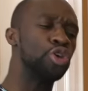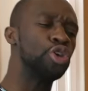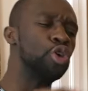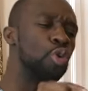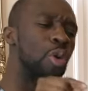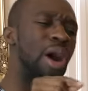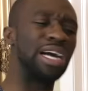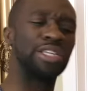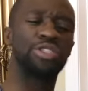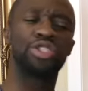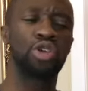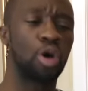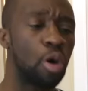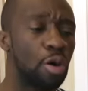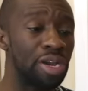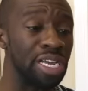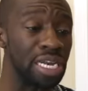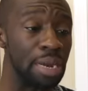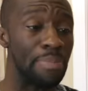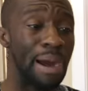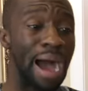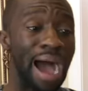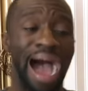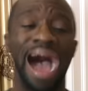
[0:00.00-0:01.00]
you are
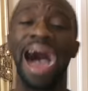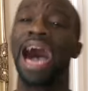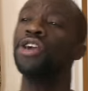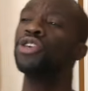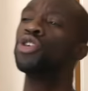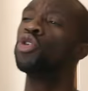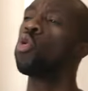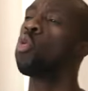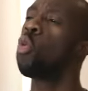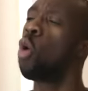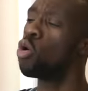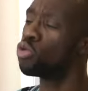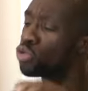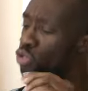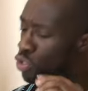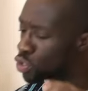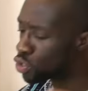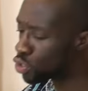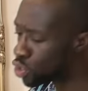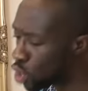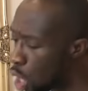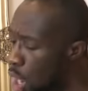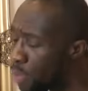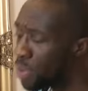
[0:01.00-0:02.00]
talking about how you won't
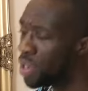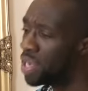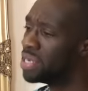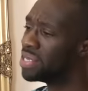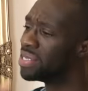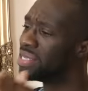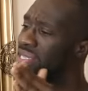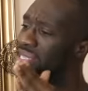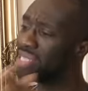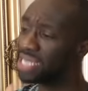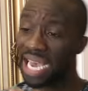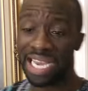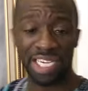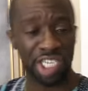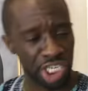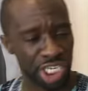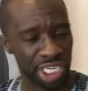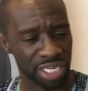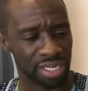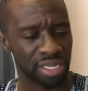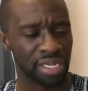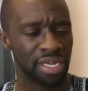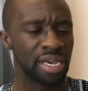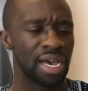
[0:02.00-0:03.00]
stop
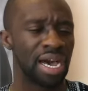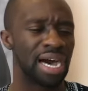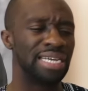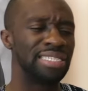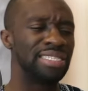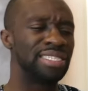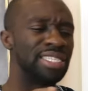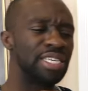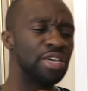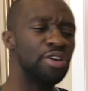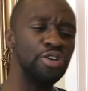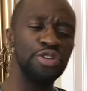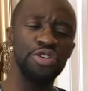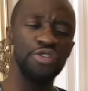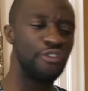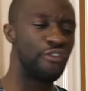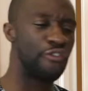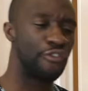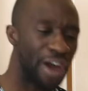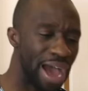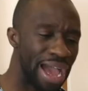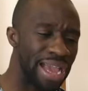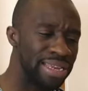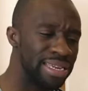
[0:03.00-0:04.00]
searching until you
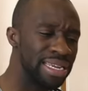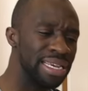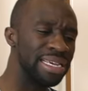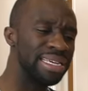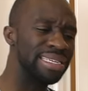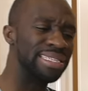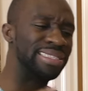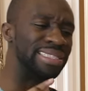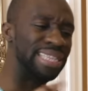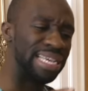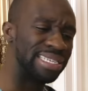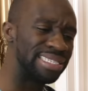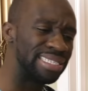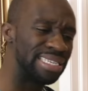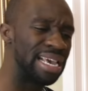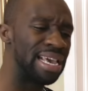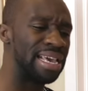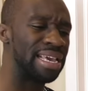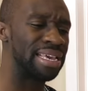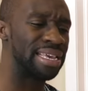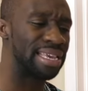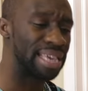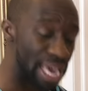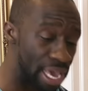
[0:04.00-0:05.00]
find this
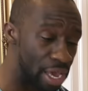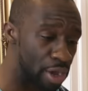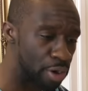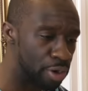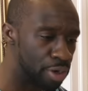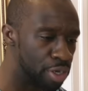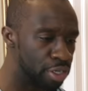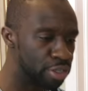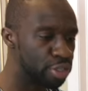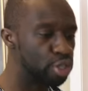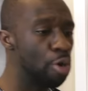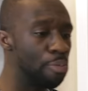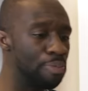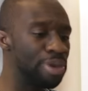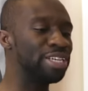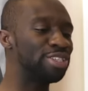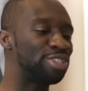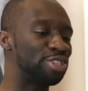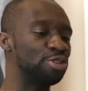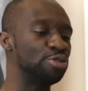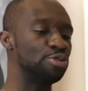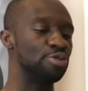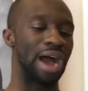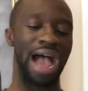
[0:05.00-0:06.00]
girl. So
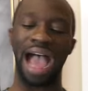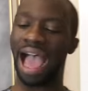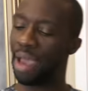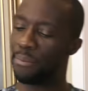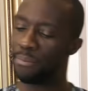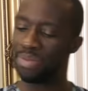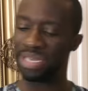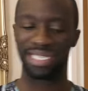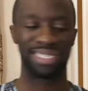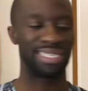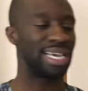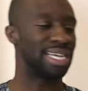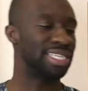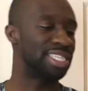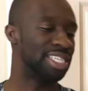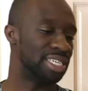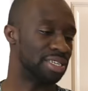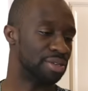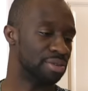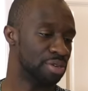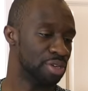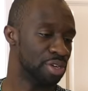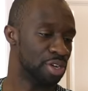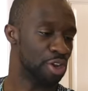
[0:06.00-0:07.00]
me too, I have been
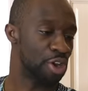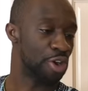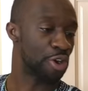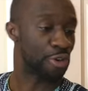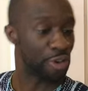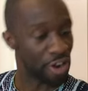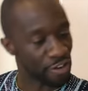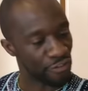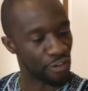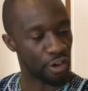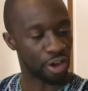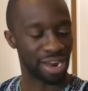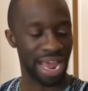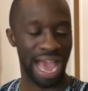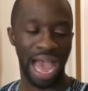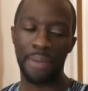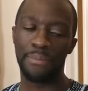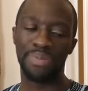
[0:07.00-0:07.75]
searching. Clifford, I